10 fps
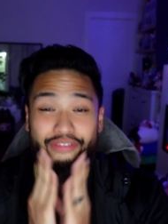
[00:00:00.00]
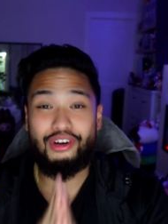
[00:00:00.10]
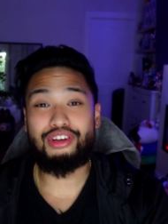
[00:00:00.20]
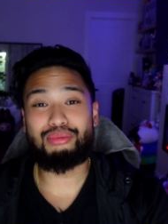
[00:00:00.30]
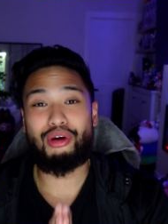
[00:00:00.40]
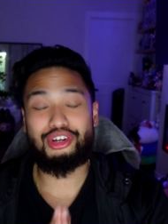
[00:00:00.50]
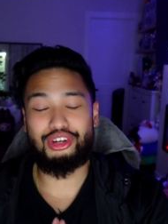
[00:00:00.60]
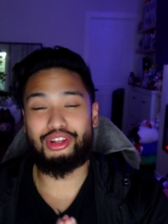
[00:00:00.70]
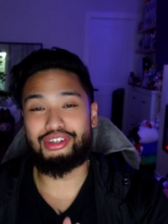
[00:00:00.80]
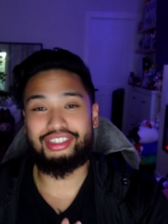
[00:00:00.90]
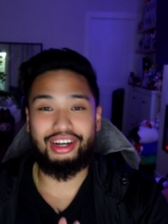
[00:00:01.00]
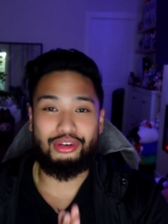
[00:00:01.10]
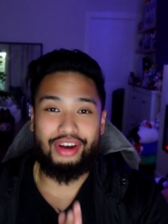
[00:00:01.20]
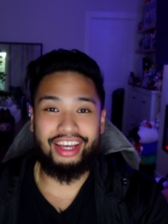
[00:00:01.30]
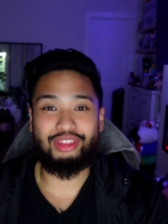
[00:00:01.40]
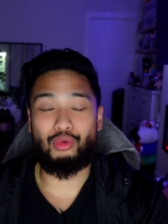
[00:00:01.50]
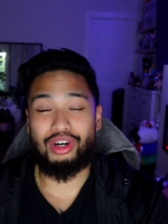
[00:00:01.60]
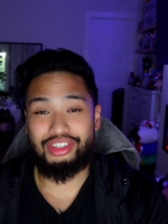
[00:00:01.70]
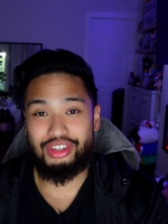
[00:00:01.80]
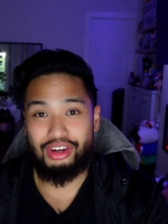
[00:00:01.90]
first martial arts that I ranked
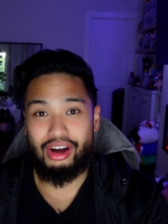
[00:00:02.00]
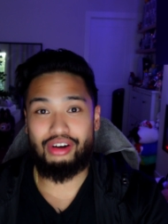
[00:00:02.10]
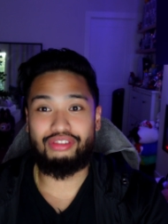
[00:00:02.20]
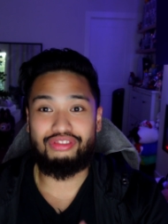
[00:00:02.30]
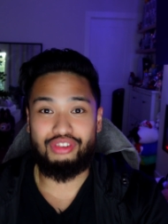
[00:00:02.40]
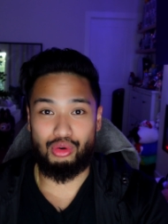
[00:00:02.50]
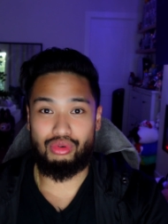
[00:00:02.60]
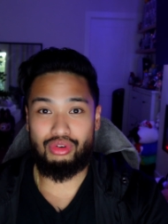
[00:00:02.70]
was Kung Fu.